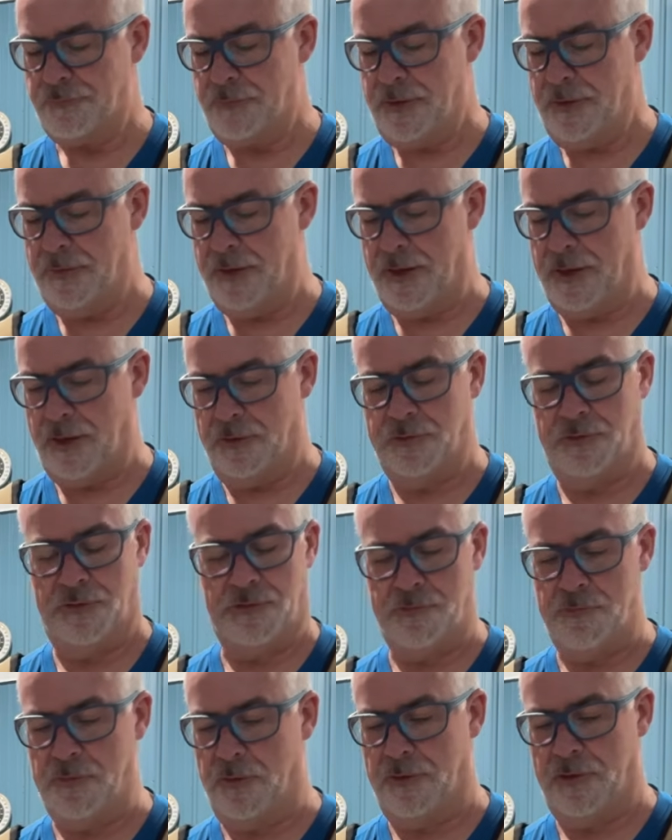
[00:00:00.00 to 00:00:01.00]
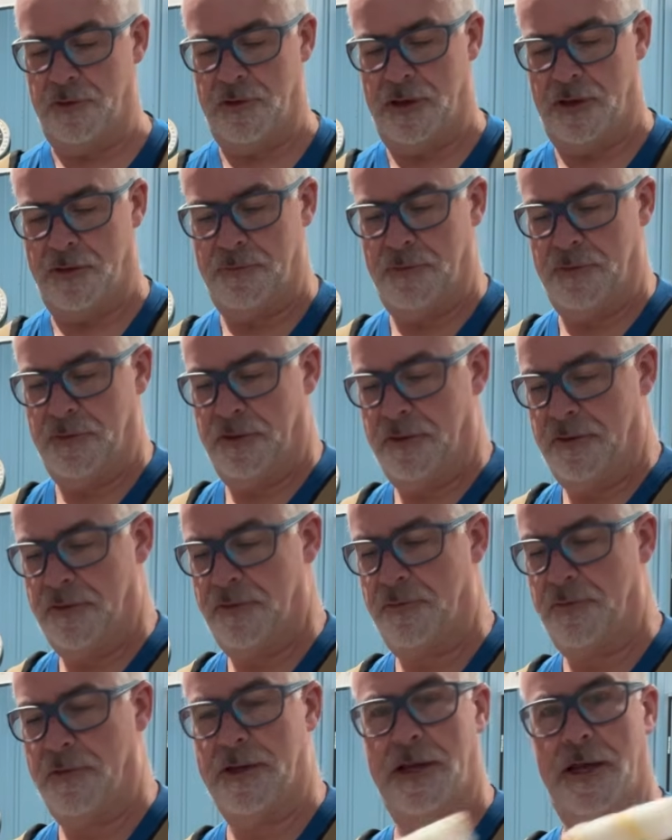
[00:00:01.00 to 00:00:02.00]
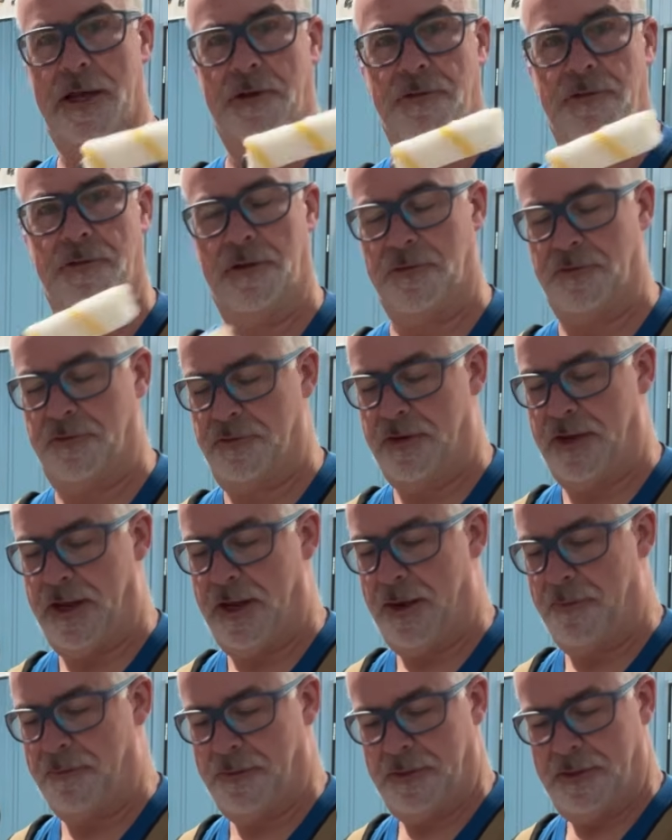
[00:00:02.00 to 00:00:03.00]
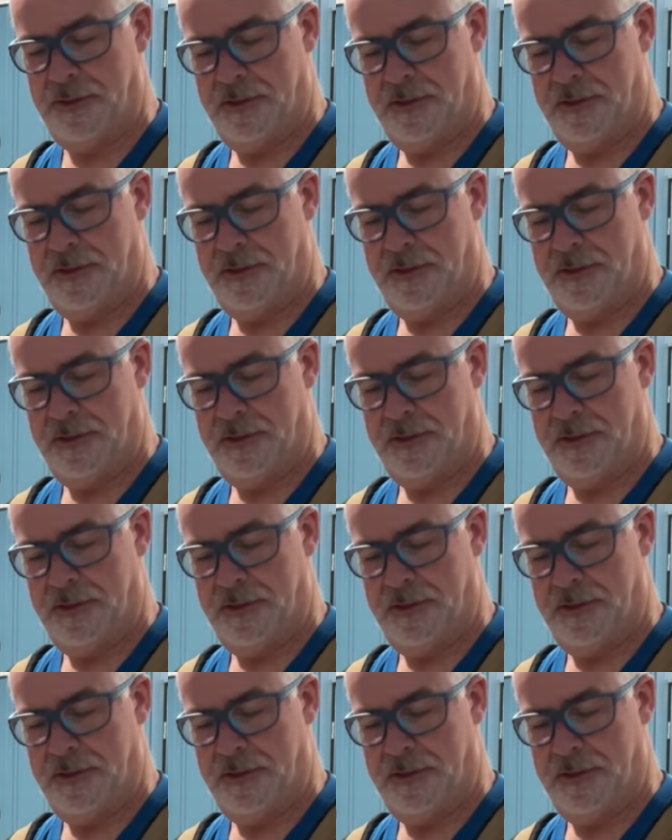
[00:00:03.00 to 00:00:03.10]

and then I'll just smooth it on with a 3/8 inch nap.